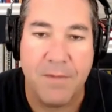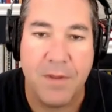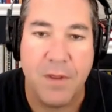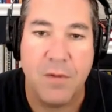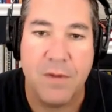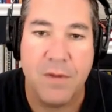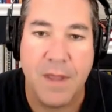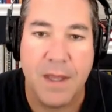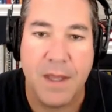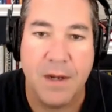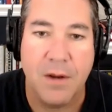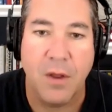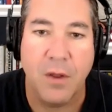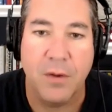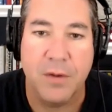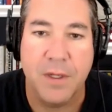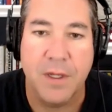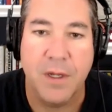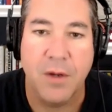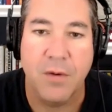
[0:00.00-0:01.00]
and use that all
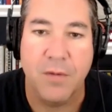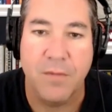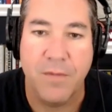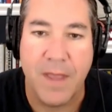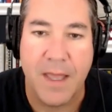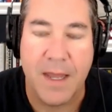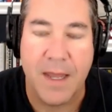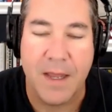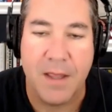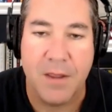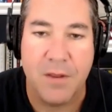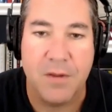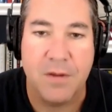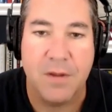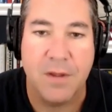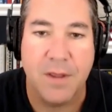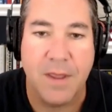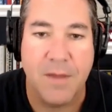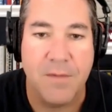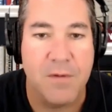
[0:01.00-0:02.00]
to your advantage
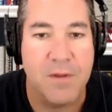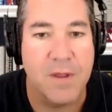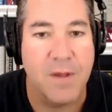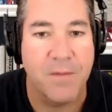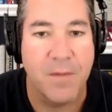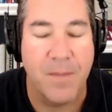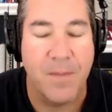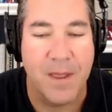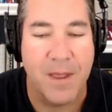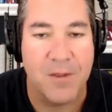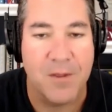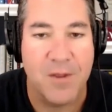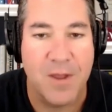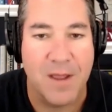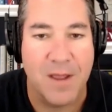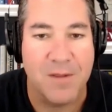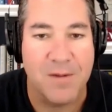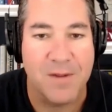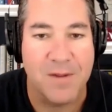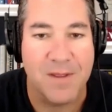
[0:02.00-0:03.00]
to give yourself the best
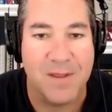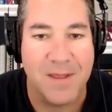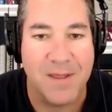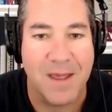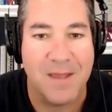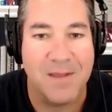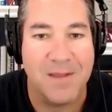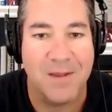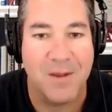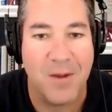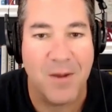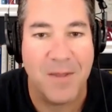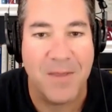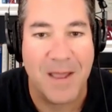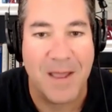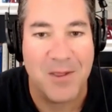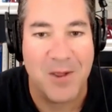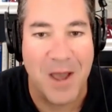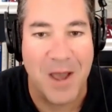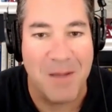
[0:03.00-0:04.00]
chance of success and go get
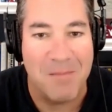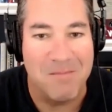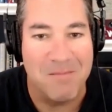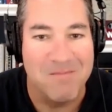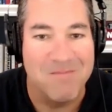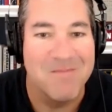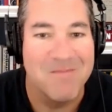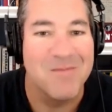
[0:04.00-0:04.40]
that job.